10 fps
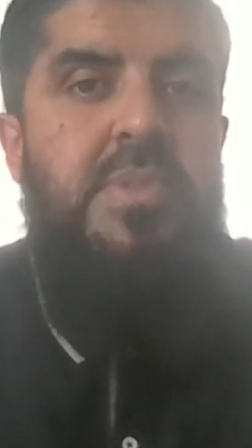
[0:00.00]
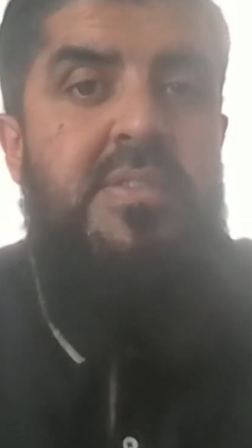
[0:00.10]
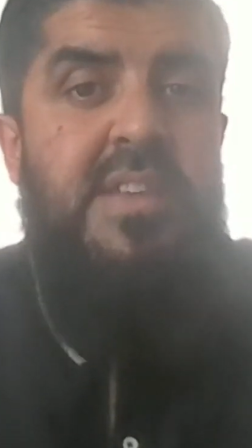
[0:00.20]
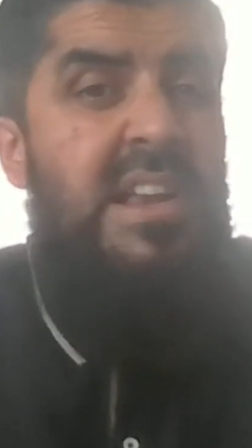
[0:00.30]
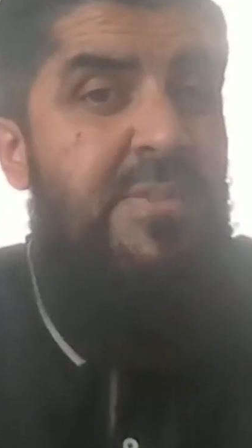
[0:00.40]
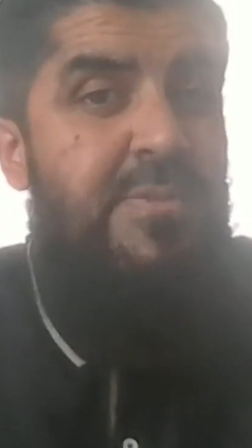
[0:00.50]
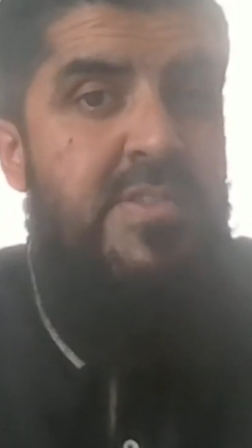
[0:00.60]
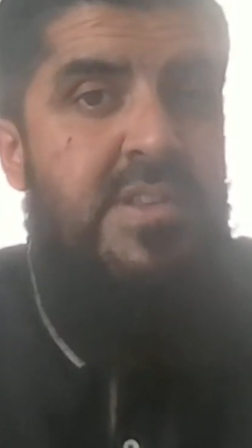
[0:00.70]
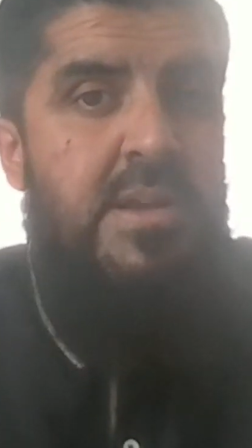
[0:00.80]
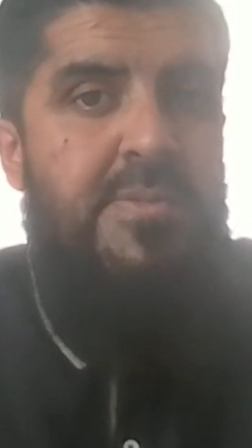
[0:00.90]
Sadly, for
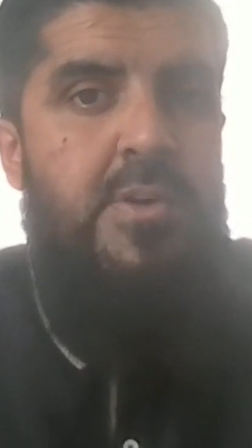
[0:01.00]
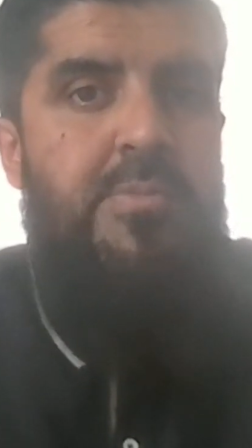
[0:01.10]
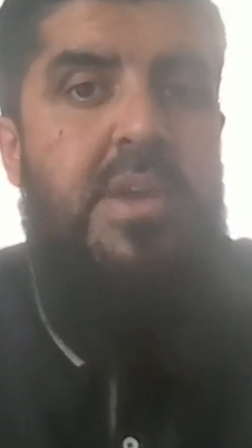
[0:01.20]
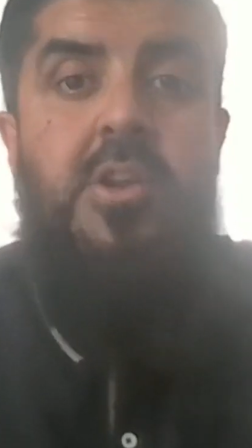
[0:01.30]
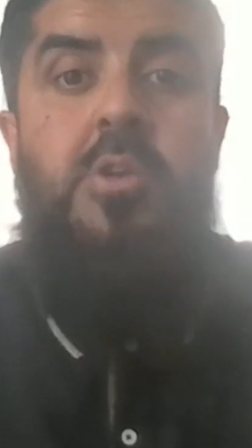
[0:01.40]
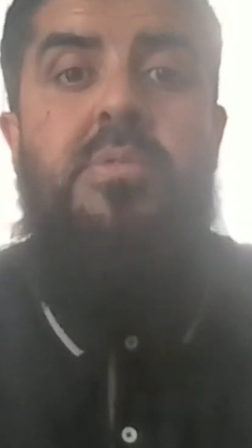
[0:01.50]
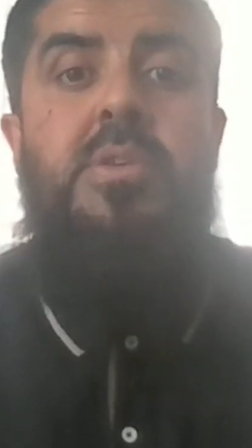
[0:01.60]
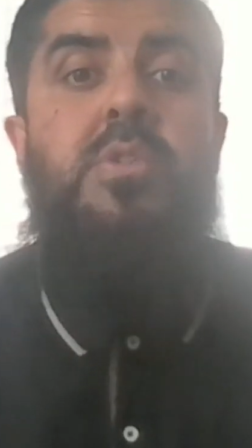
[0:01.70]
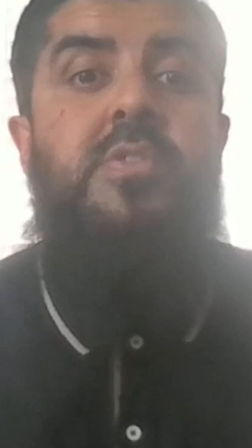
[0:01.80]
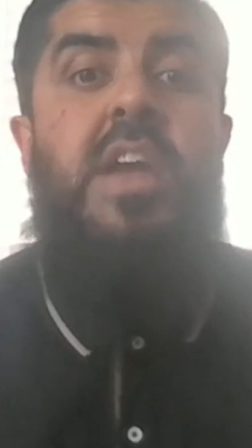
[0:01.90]
Islamophobia, nobody
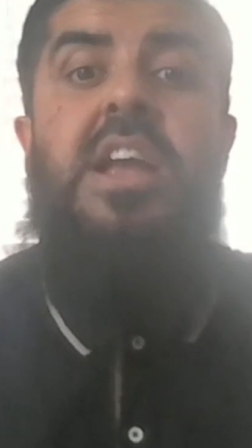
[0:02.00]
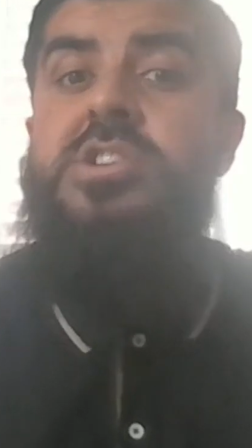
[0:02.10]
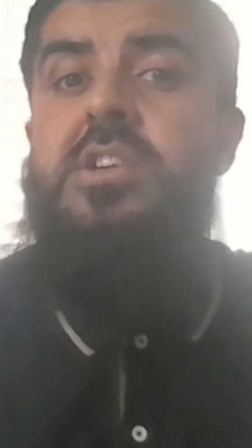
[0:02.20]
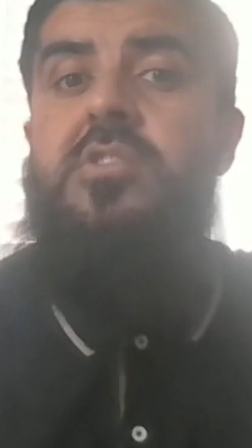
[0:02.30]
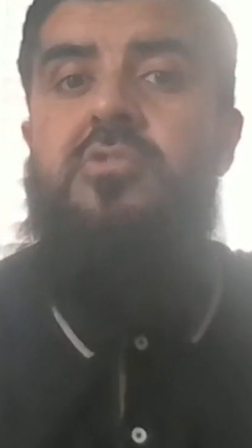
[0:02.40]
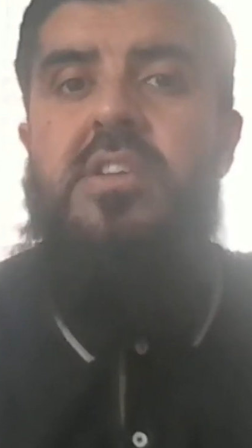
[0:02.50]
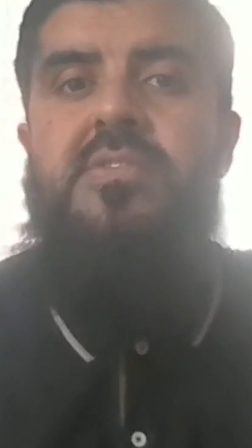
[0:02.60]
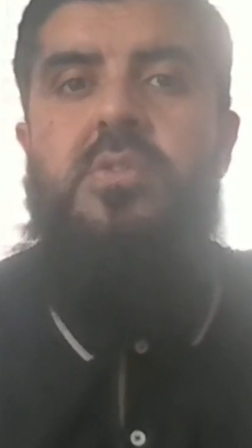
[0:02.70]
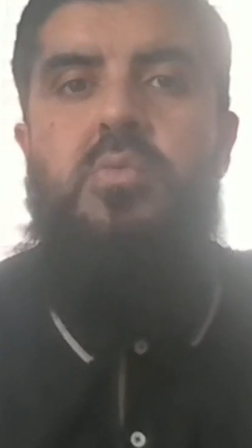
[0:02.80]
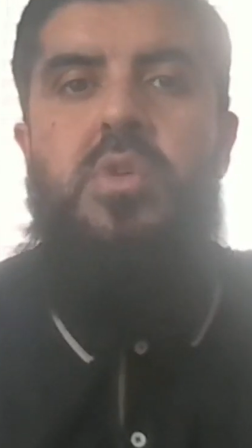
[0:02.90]
wants to actually
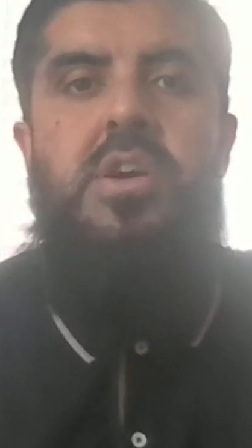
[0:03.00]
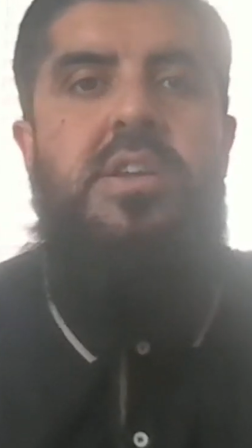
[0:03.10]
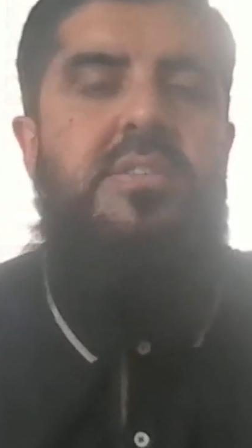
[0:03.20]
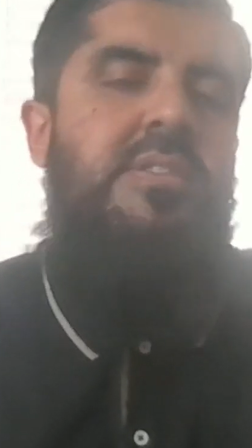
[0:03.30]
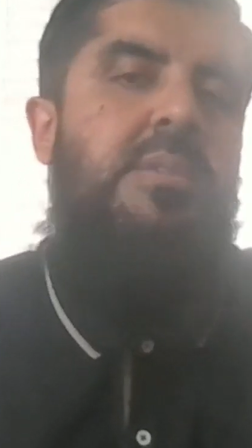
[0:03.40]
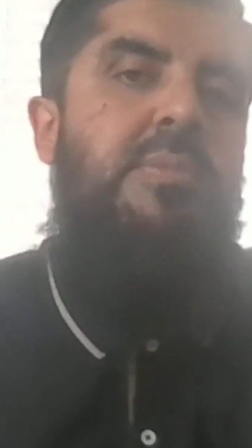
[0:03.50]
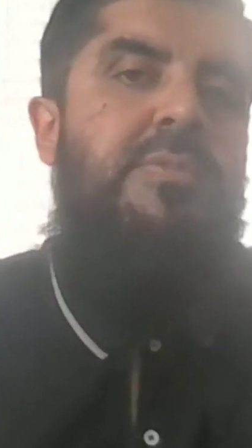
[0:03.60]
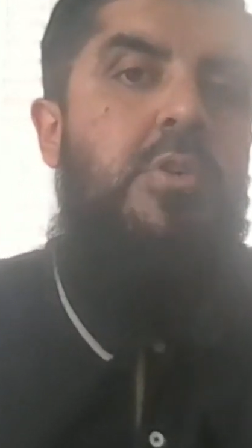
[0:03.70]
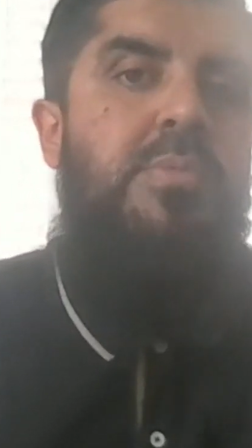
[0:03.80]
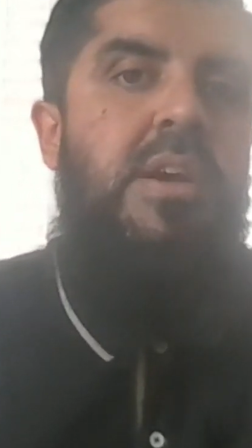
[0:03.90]
address the word
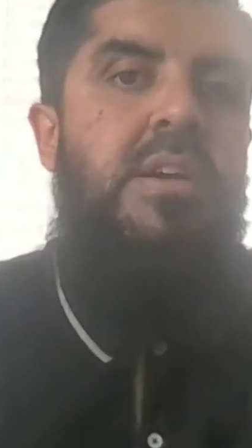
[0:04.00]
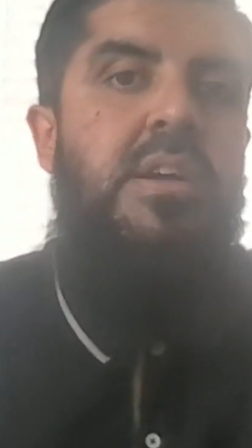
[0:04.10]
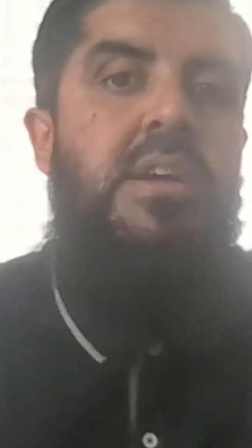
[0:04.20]
Islamophobia.